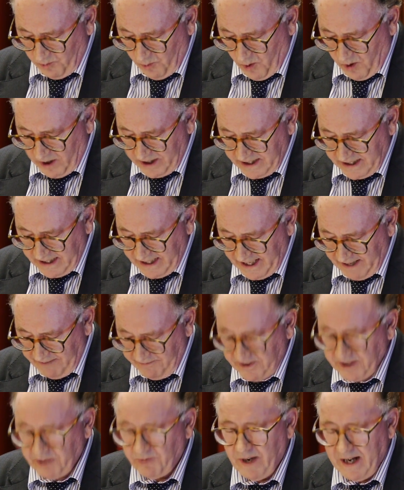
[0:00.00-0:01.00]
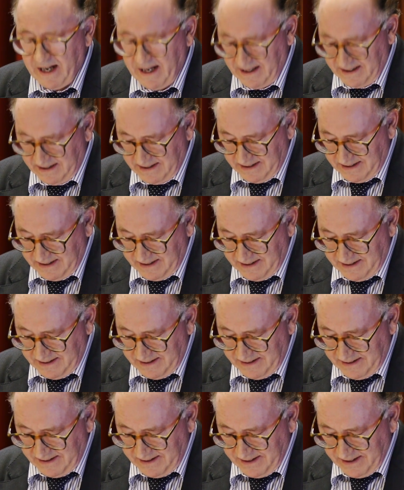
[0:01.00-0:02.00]
water everywhere,
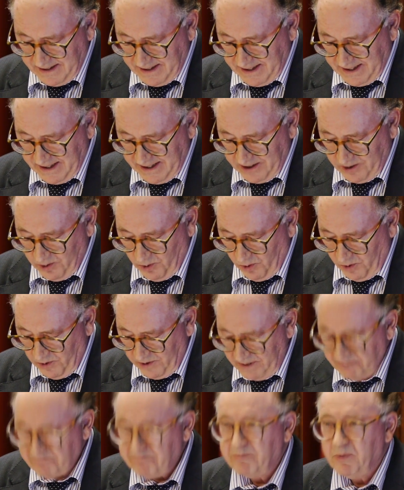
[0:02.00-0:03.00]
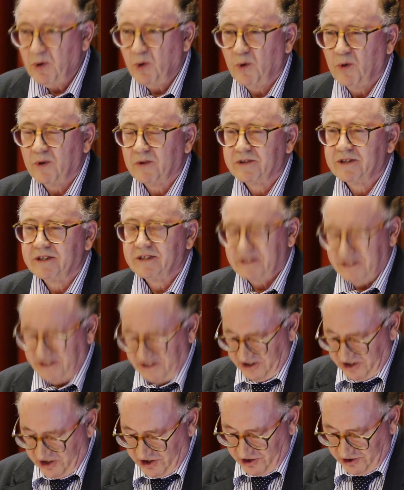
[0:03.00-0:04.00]
and all the boards
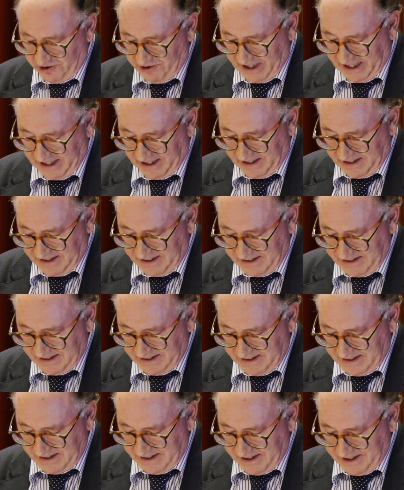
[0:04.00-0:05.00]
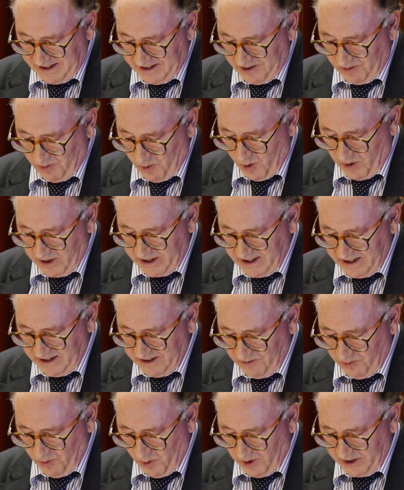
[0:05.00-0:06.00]
did shrink.
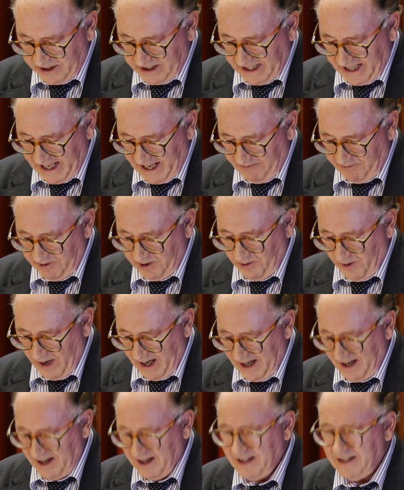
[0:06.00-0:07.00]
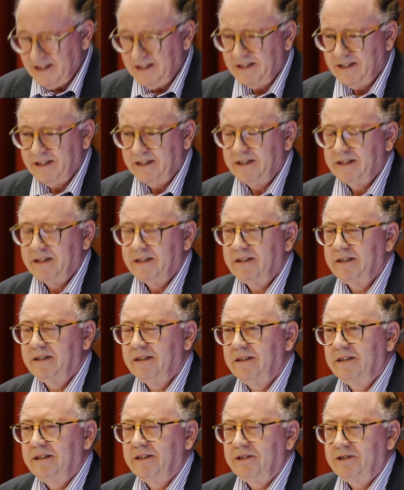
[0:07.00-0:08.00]
Water, water everywhere,
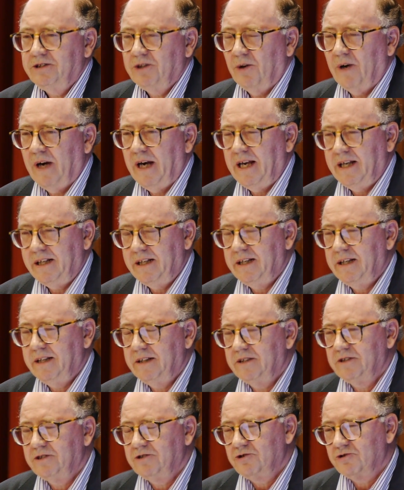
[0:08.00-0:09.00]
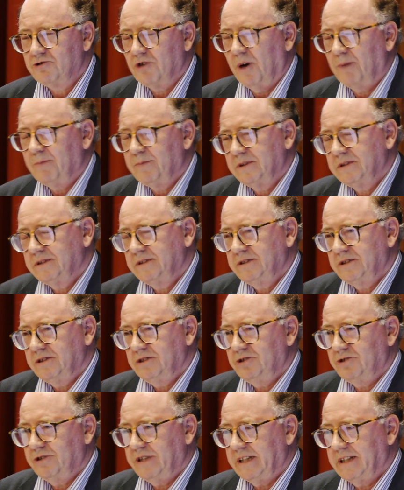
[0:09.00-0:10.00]
nor any drop to
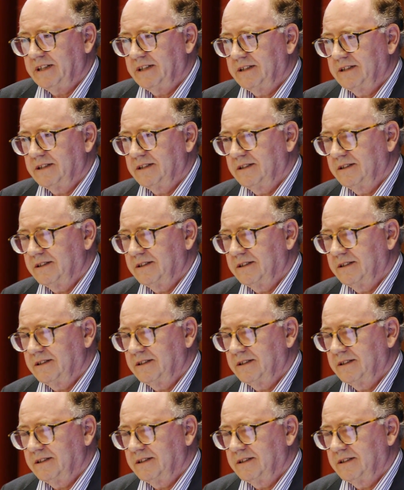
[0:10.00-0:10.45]
drink.